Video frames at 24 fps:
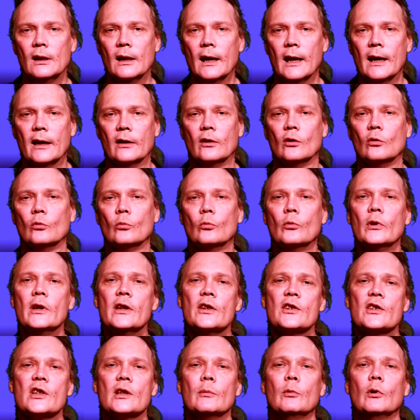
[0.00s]
at a
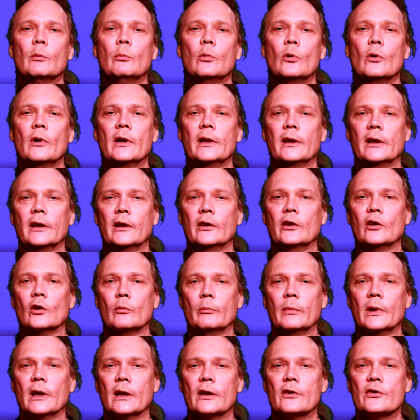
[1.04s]
reasonable point in your
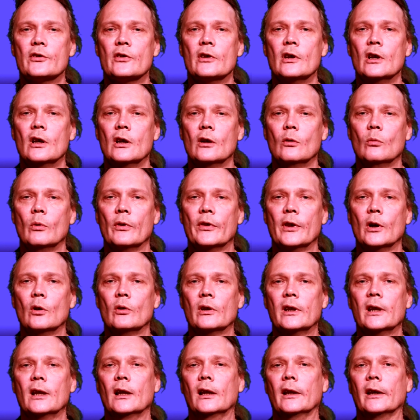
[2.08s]
mix
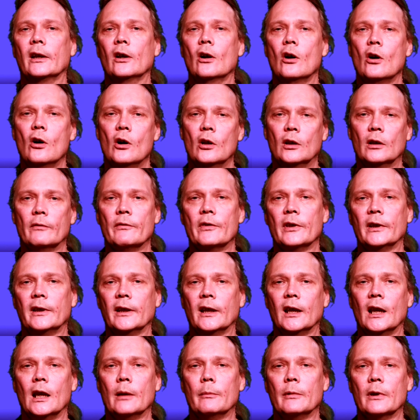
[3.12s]
without killing all of the
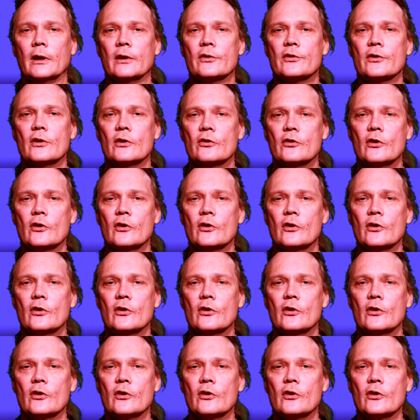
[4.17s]
dynamics.